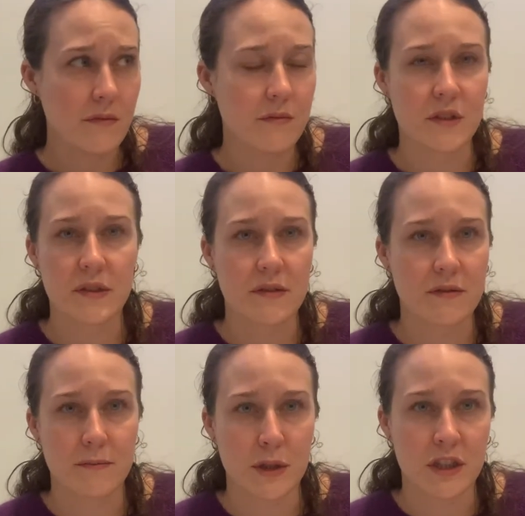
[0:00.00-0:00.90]
just
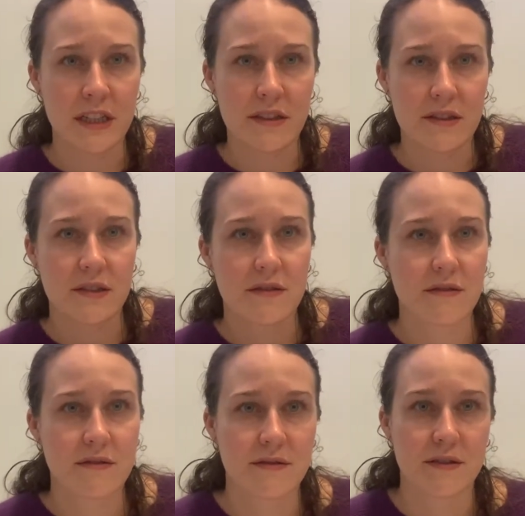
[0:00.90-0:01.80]
machines
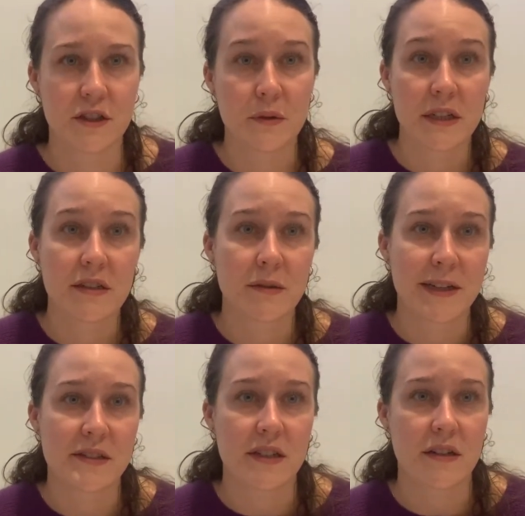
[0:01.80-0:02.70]
doing
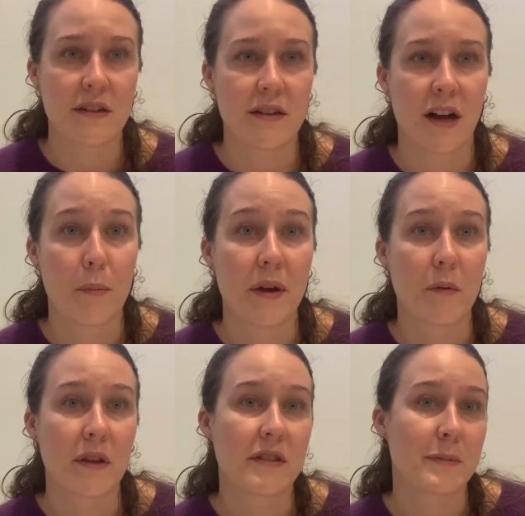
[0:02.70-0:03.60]
helping
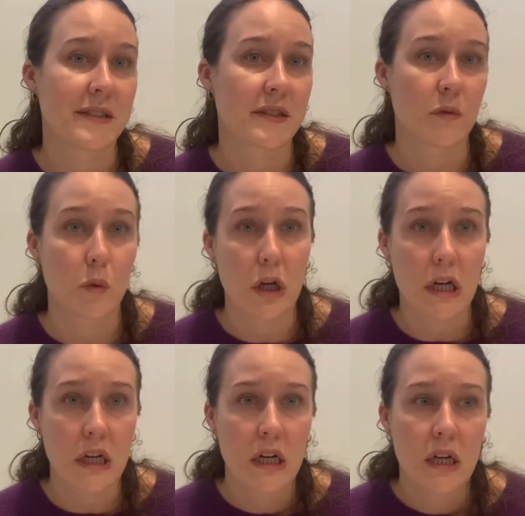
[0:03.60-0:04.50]
with domestic work.